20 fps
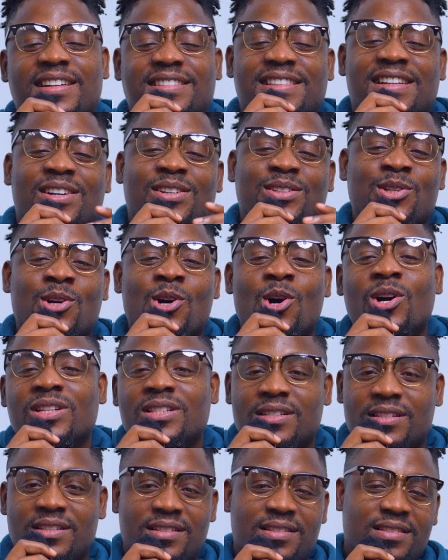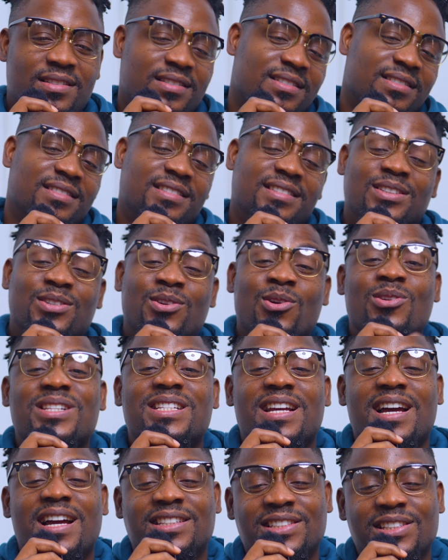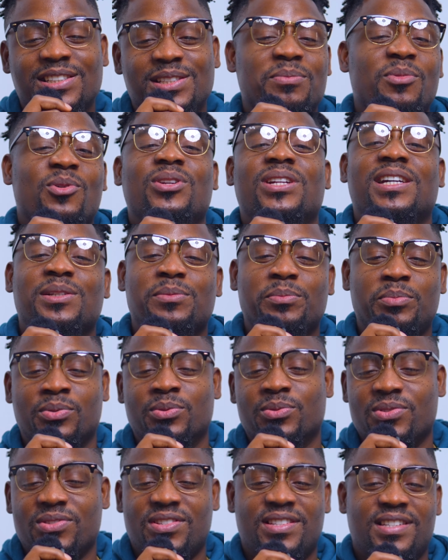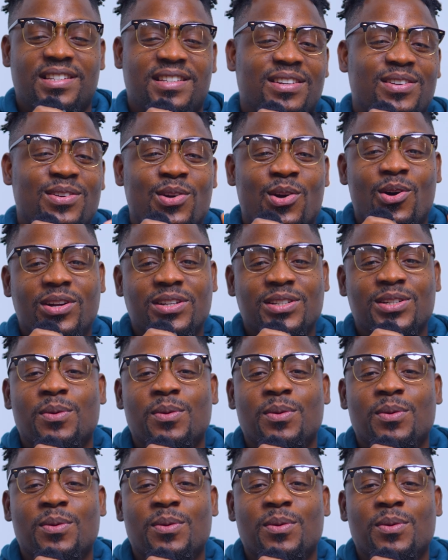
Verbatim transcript: Now the cons. The cons are actually more than the pros. Con